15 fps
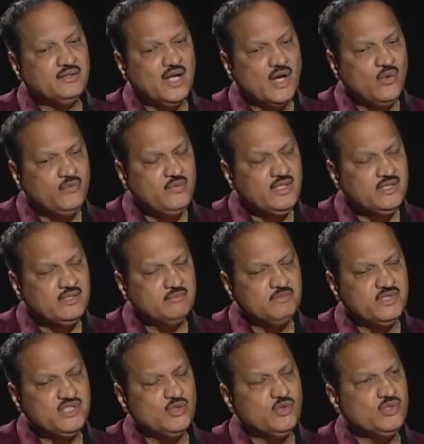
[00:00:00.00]
Now with
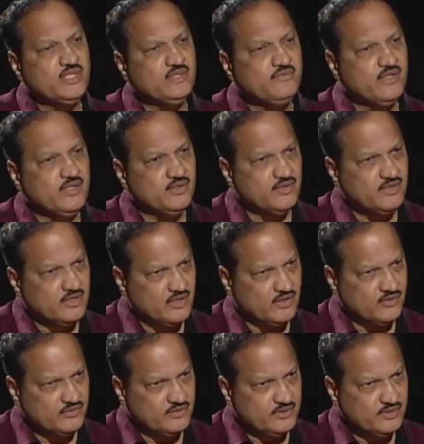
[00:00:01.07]
Mr. Lujan fellow
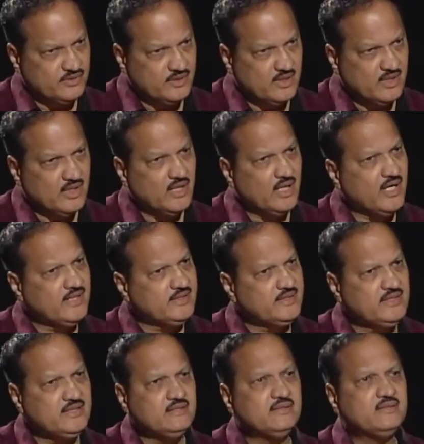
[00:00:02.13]
around, I
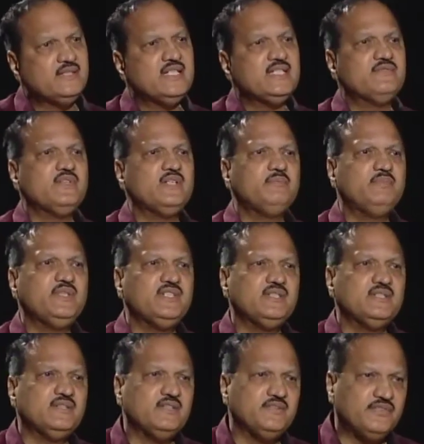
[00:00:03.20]
think things will be
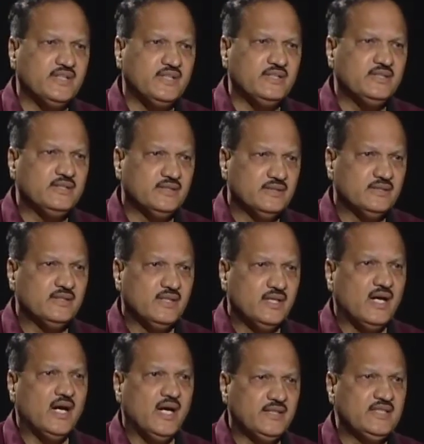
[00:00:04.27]
different.
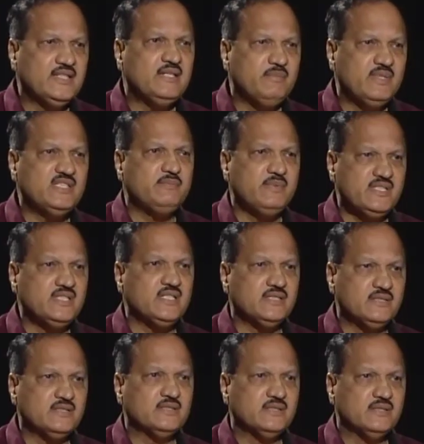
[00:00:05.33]
I think it means
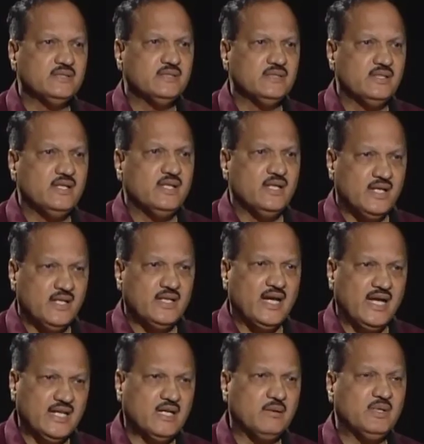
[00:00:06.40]
business, and
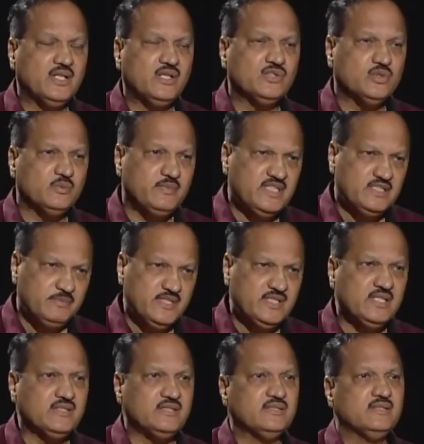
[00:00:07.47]
High Command also means
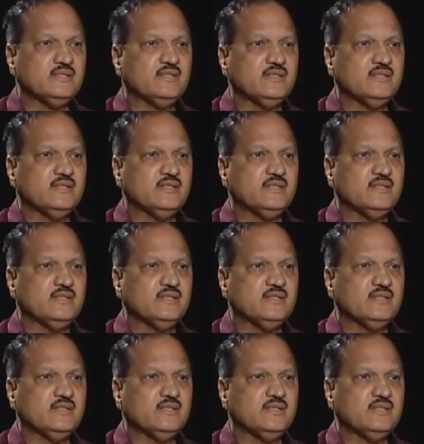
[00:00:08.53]
business.